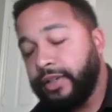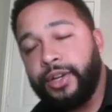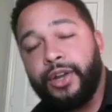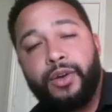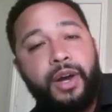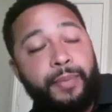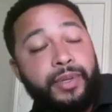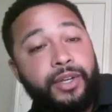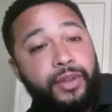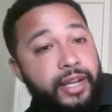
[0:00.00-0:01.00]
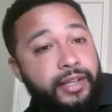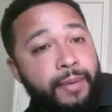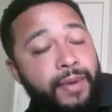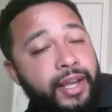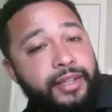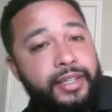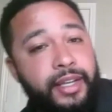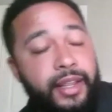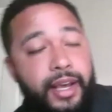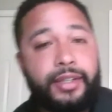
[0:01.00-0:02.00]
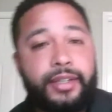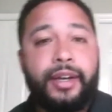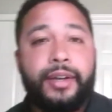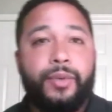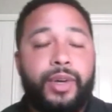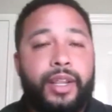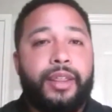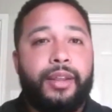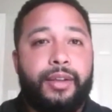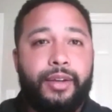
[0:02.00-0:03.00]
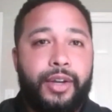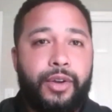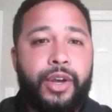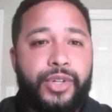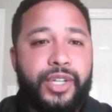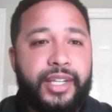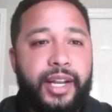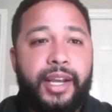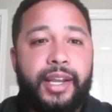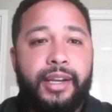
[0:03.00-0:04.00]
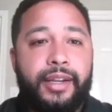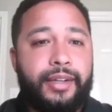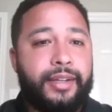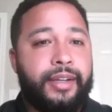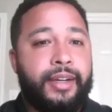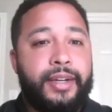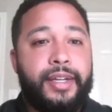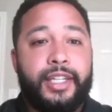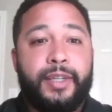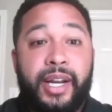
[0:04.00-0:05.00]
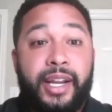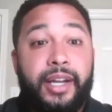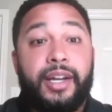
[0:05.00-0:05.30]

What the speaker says: up until that time, I hadn't seen that a ton with, coaches getting in and spending a